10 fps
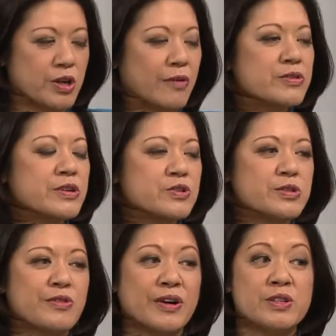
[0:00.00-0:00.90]
Conversations
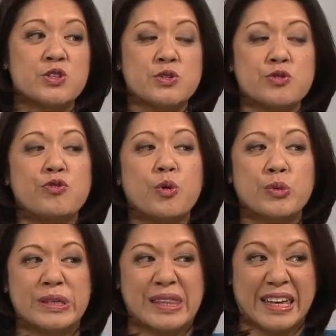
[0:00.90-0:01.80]
are the foundations for
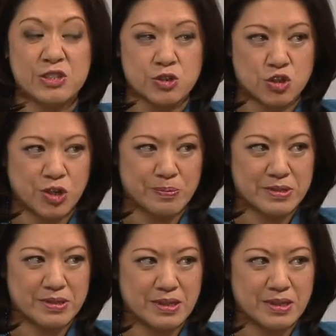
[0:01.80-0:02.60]
relationships.